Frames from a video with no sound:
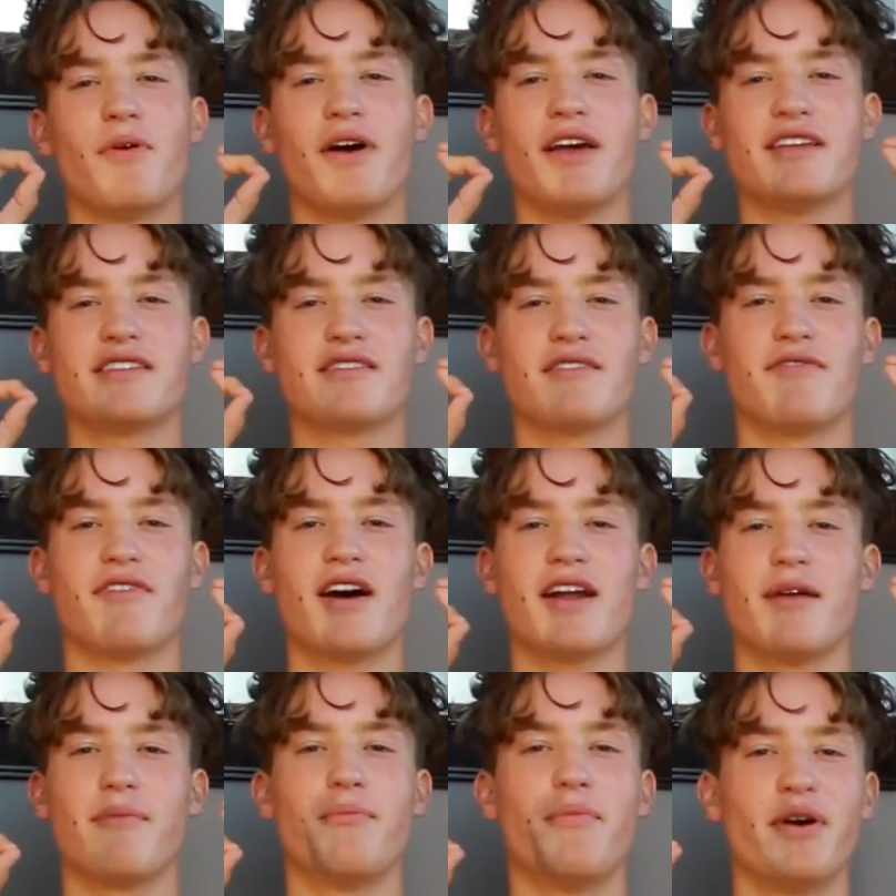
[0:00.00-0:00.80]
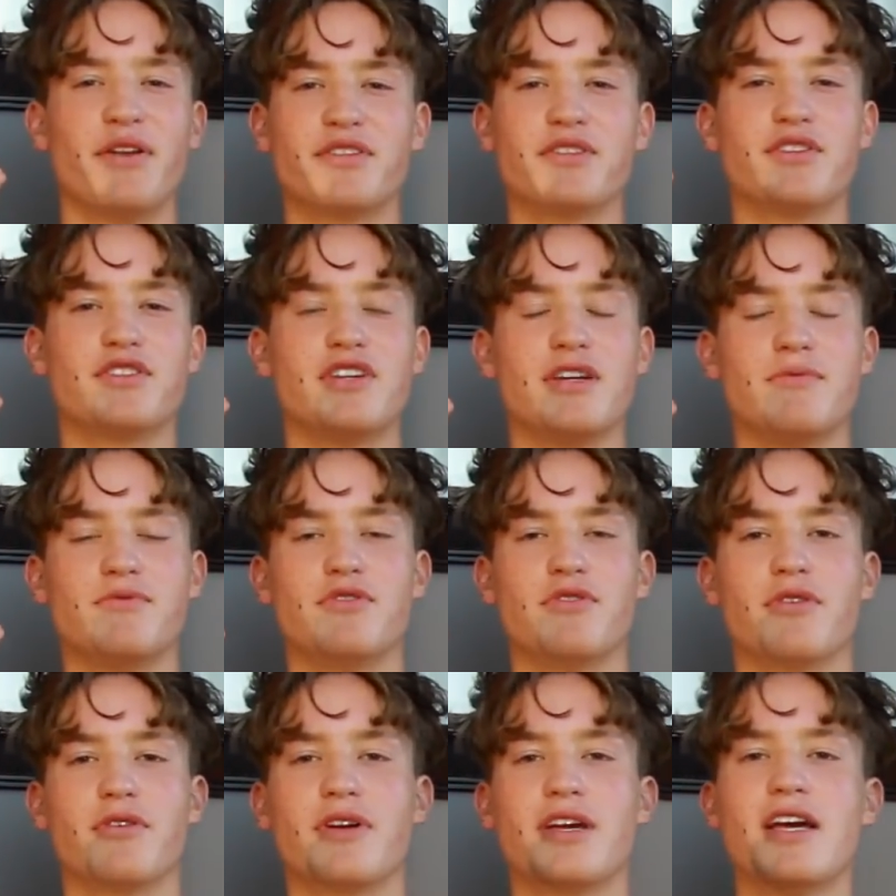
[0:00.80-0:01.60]
place to find a bunch of cheap
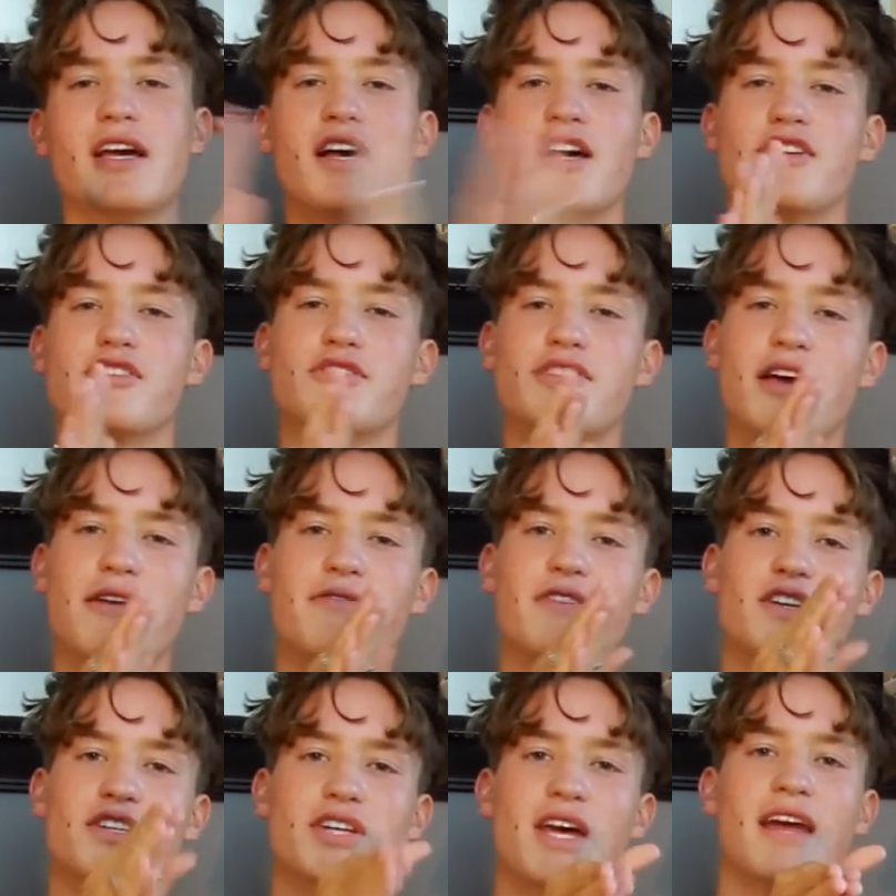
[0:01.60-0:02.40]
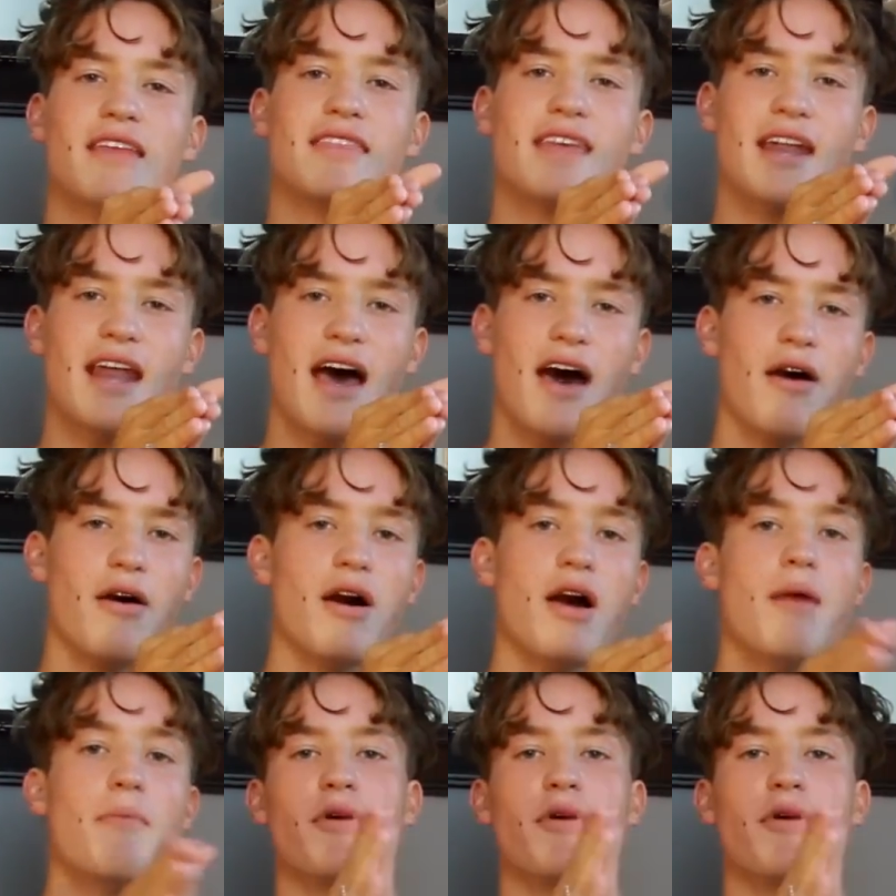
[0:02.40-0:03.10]
jewelry, so definitely check that out.